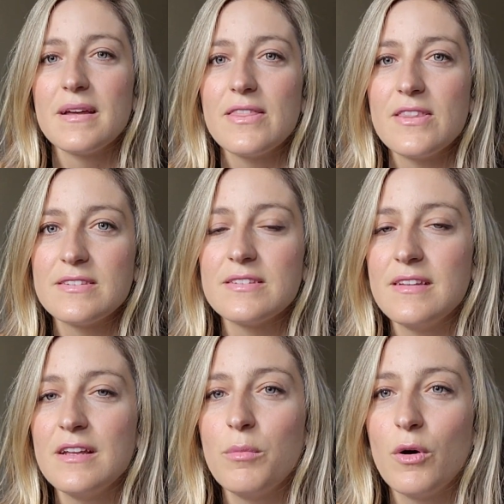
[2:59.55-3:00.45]
the
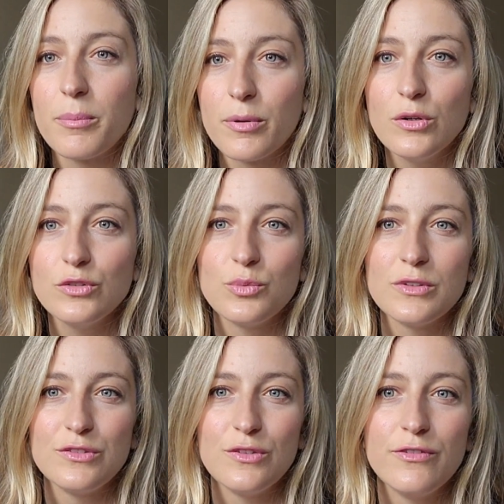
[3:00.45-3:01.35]
sustainable approach
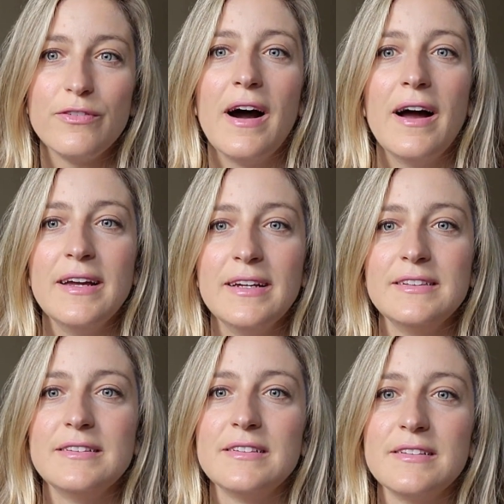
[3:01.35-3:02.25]
was to find